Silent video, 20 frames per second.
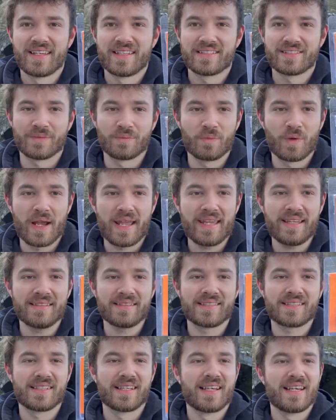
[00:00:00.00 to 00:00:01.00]
some
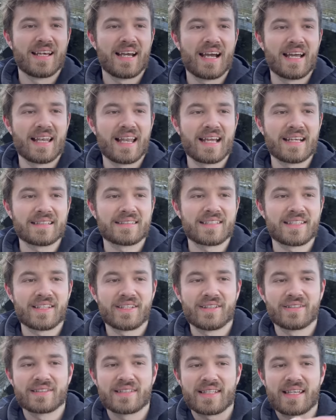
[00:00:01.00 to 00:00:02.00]
weights I like to
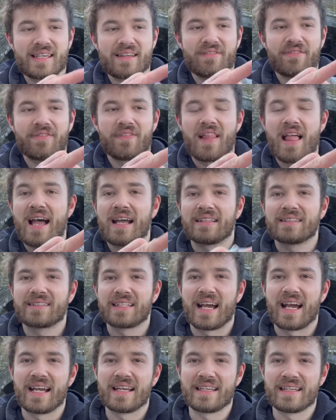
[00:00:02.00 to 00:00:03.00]
use the flat
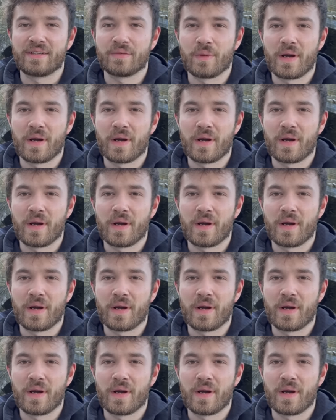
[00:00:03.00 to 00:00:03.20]
sided